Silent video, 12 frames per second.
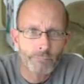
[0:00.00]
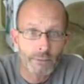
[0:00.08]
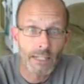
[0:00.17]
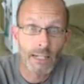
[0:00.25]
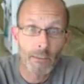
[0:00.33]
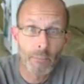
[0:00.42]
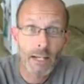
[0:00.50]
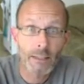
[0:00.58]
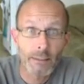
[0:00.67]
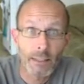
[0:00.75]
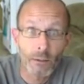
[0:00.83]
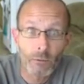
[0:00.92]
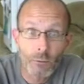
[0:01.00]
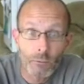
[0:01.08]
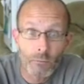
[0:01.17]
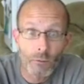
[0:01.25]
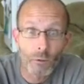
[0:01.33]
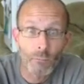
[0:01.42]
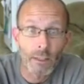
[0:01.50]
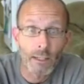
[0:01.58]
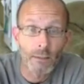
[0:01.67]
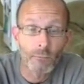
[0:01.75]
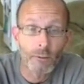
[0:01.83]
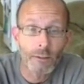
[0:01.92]
Get it back now. Oh
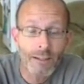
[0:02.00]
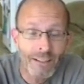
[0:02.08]
man, what